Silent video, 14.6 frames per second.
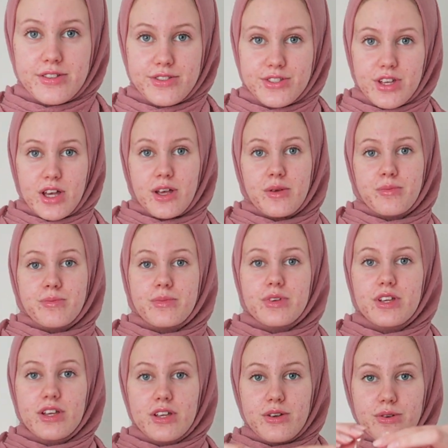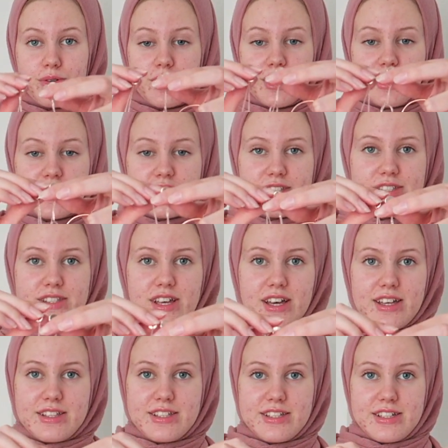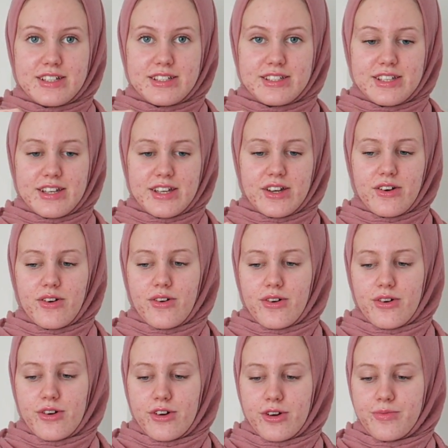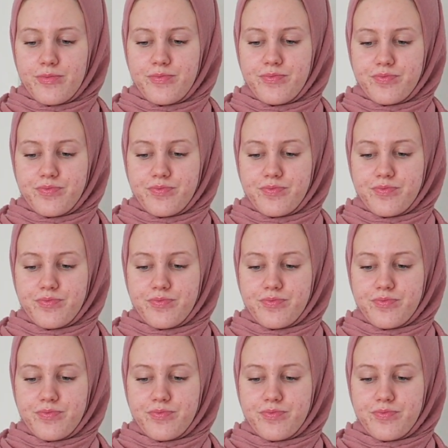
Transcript: some earrings, I think they are